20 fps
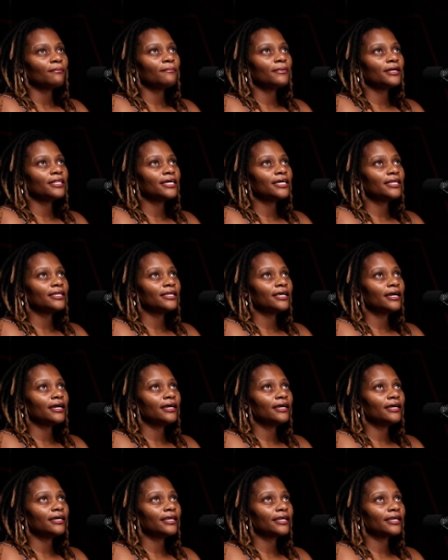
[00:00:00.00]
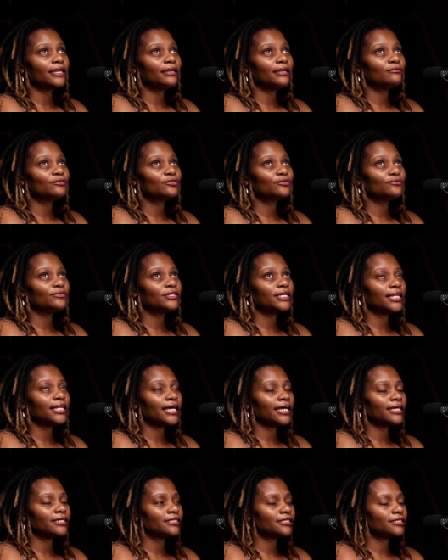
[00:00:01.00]
But then I, and I came to
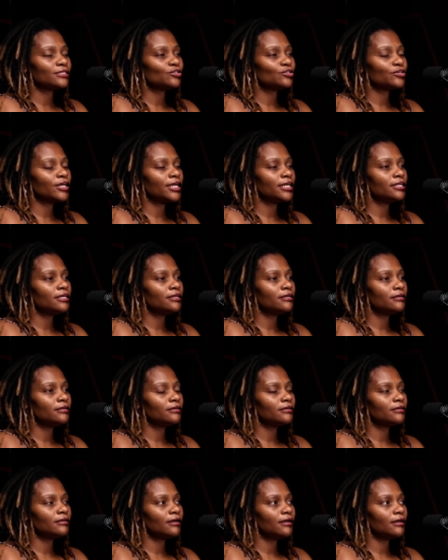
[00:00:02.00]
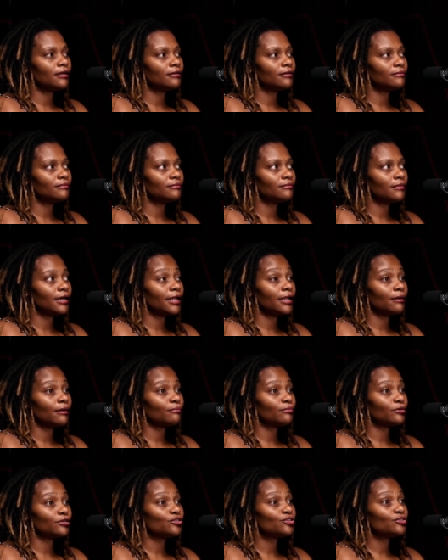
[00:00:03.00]
realize training um, a
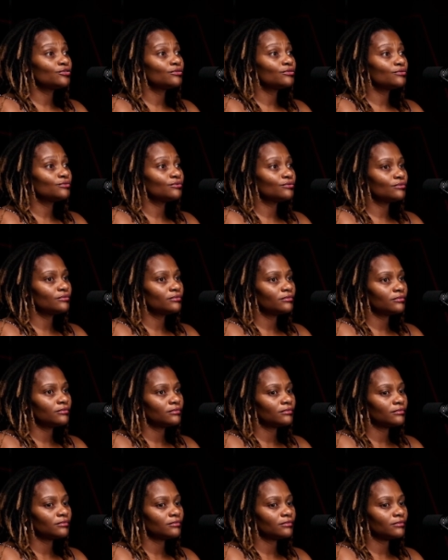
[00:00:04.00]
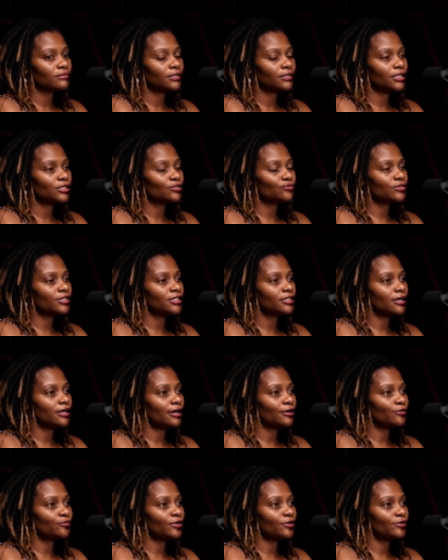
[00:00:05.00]
number two is really
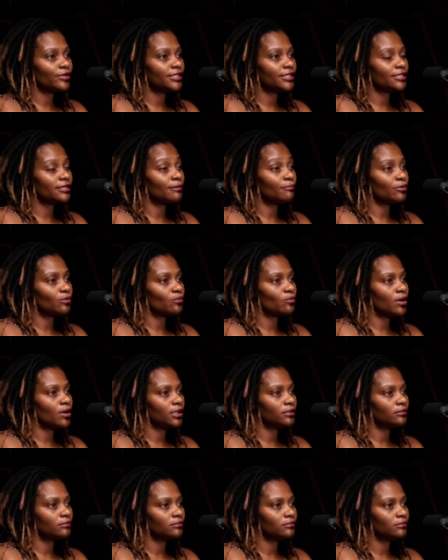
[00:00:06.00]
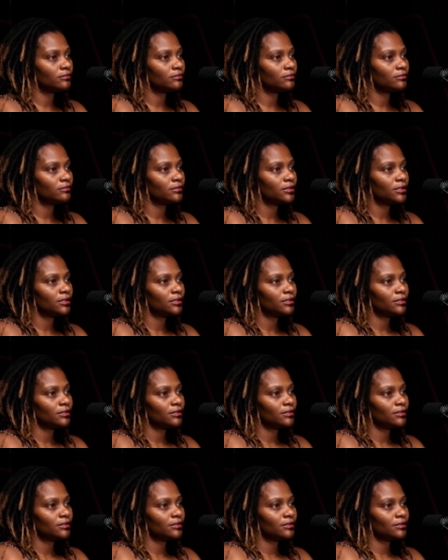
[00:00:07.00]
hard when you're at number one.
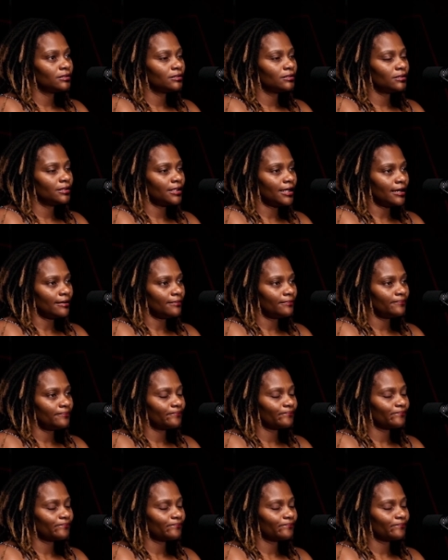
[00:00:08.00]
Yeah. Yeah.